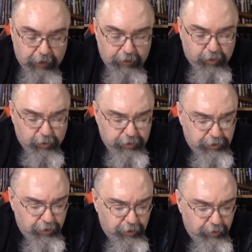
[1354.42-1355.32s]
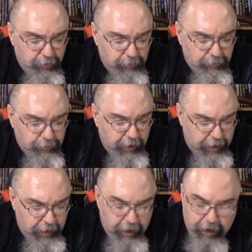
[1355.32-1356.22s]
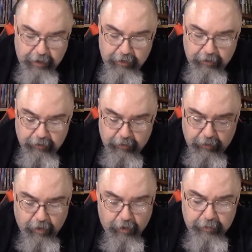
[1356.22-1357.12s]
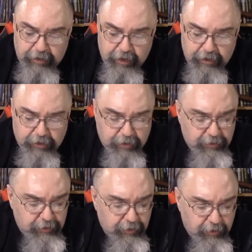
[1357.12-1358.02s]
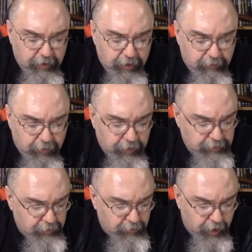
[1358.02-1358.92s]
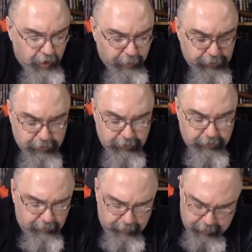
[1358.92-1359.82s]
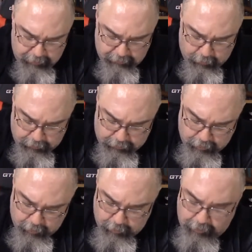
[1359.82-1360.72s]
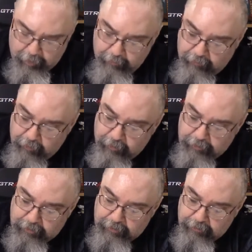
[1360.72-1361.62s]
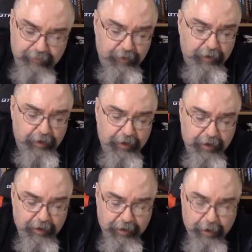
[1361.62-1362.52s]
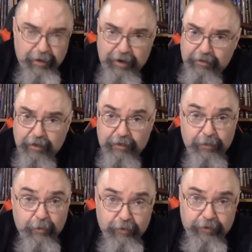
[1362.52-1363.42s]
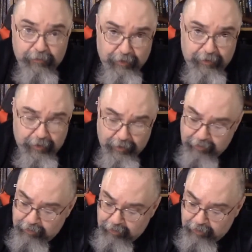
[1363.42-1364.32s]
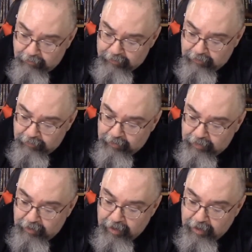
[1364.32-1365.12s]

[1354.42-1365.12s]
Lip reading: torso, head, augmentations, and various other options. And then, of course, the home comforts. You could get into that. I mean, it's immersive. It covers everything.